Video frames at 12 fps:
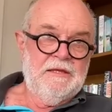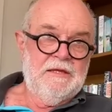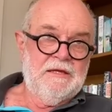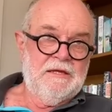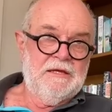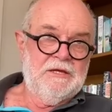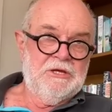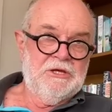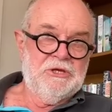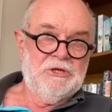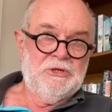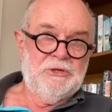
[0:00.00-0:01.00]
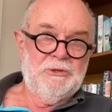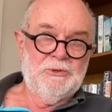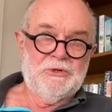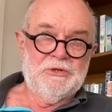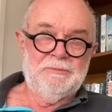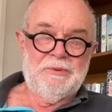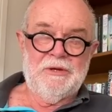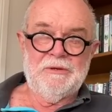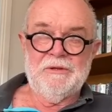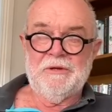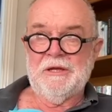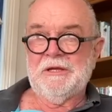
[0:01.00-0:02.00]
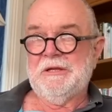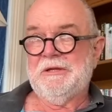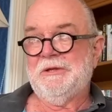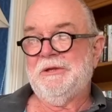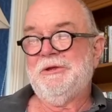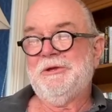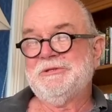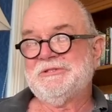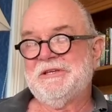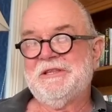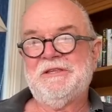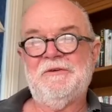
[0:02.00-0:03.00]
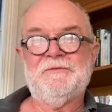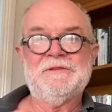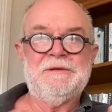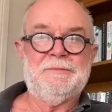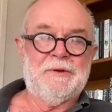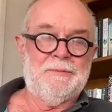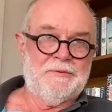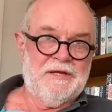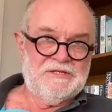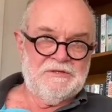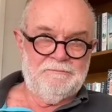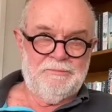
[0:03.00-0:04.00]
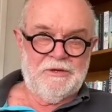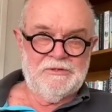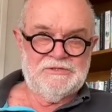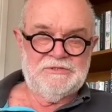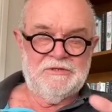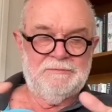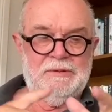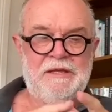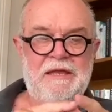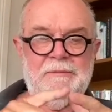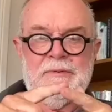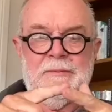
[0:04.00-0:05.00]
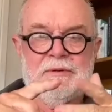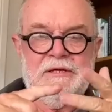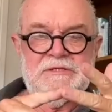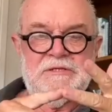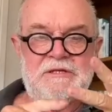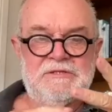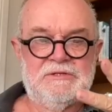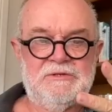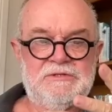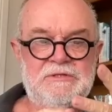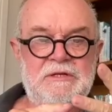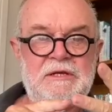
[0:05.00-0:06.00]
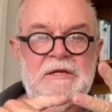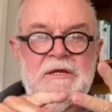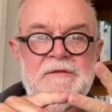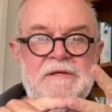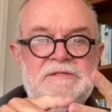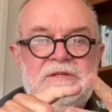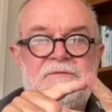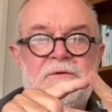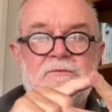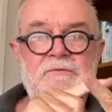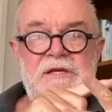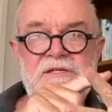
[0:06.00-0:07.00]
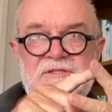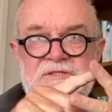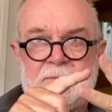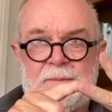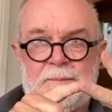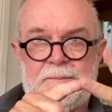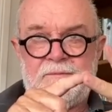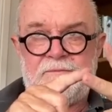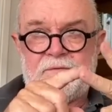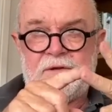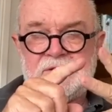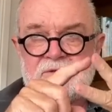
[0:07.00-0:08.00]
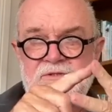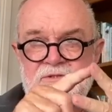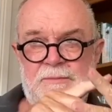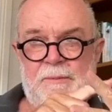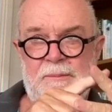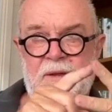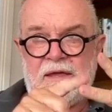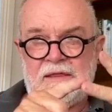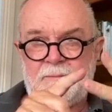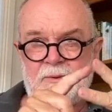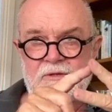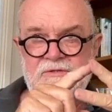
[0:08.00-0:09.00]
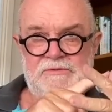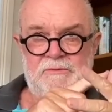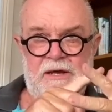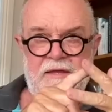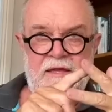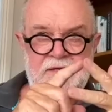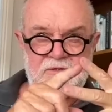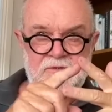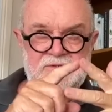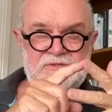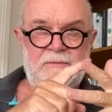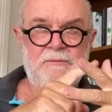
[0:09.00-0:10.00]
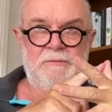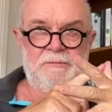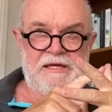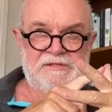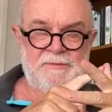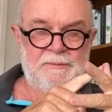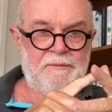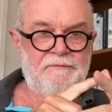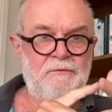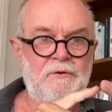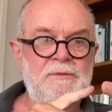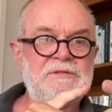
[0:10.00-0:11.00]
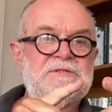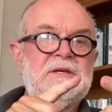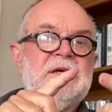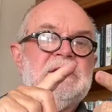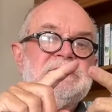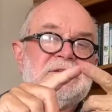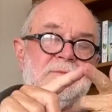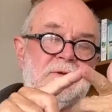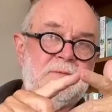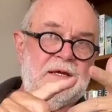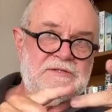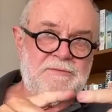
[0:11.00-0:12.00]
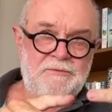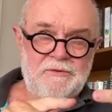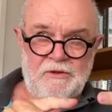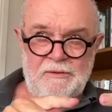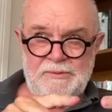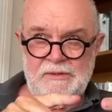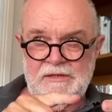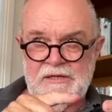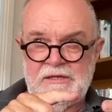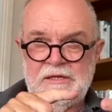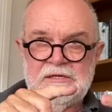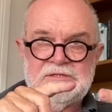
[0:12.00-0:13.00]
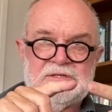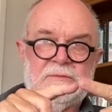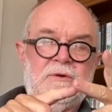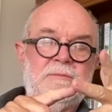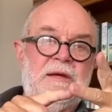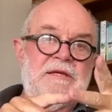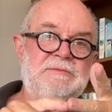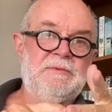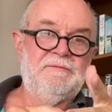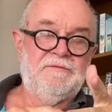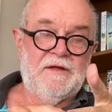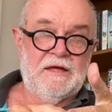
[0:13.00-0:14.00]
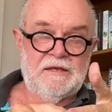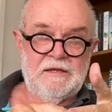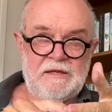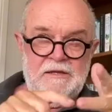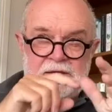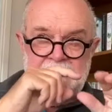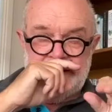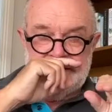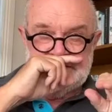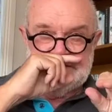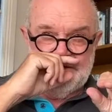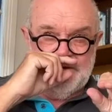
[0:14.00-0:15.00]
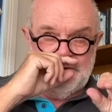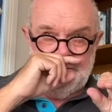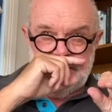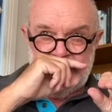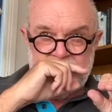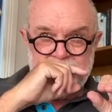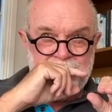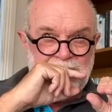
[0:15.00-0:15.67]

you look at a boat like, you can see the difference in preparation of boats, you know, planning, preparation, execution. There's different reasons for entrants to prepare their boats the way they do. Some want maximum performance, some want maximum reliability, some want maximum fun. And so